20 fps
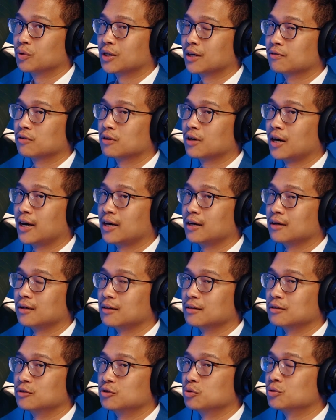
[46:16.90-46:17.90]
Whenever
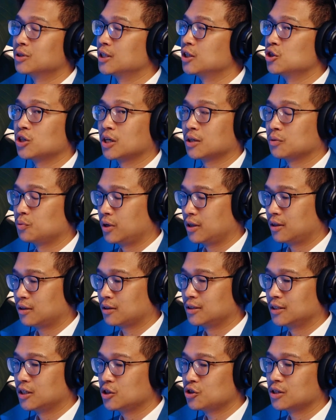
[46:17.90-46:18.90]
I do teaching with
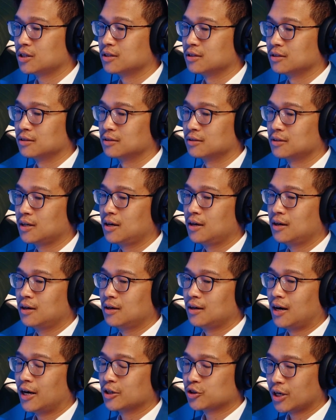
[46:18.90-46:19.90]
clinicians,
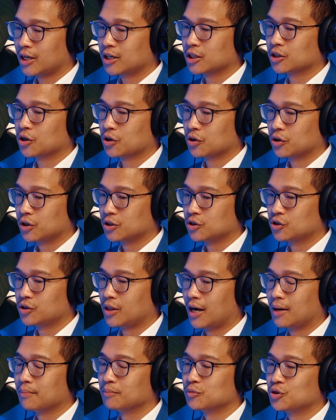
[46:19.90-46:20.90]
I try to encourage
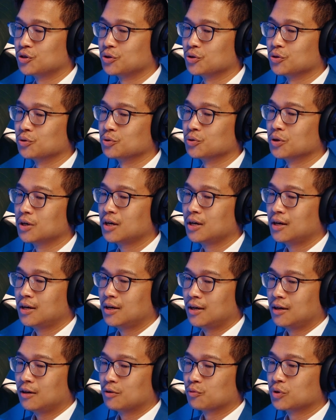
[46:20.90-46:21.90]
them to
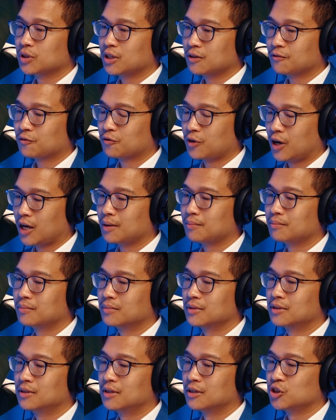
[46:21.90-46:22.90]
really
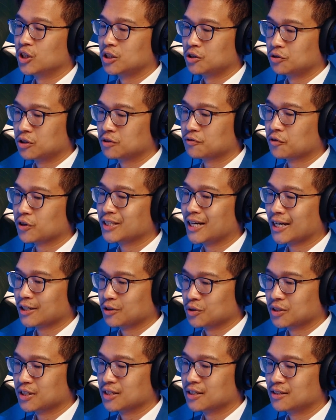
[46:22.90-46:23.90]
frame the gender dysphoria
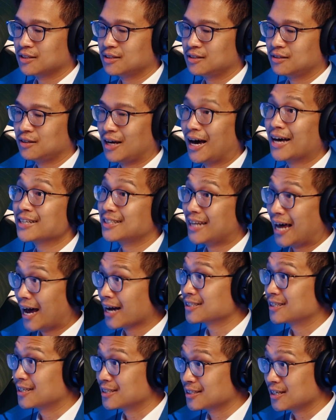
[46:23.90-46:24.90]
diagnosis as an
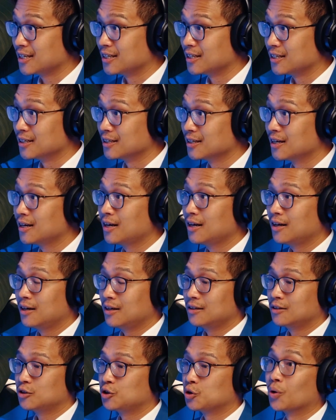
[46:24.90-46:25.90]
access key
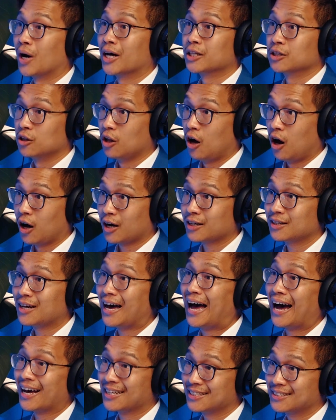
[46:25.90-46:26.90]
to unlock
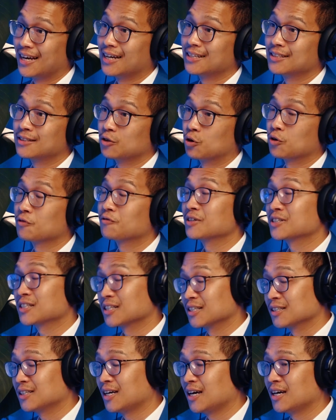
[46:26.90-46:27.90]
access or
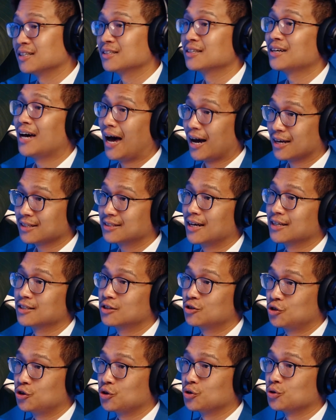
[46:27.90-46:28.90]
facilitate
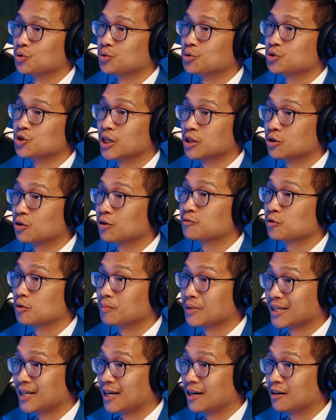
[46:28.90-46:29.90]
access to
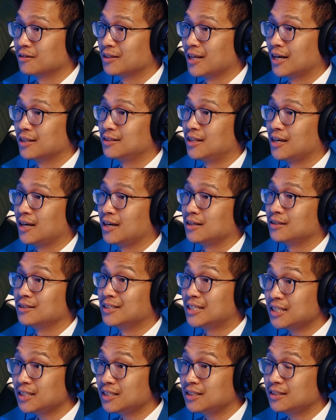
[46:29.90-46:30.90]
gender-affirming care that they
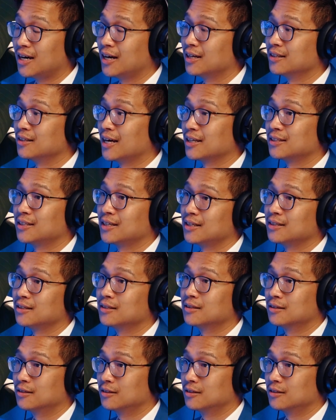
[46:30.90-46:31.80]
need and that they